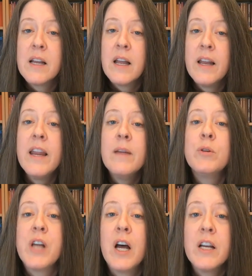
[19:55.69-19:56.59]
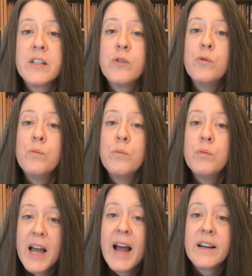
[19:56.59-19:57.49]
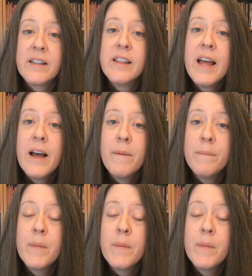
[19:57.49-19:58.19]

enables us to tax them,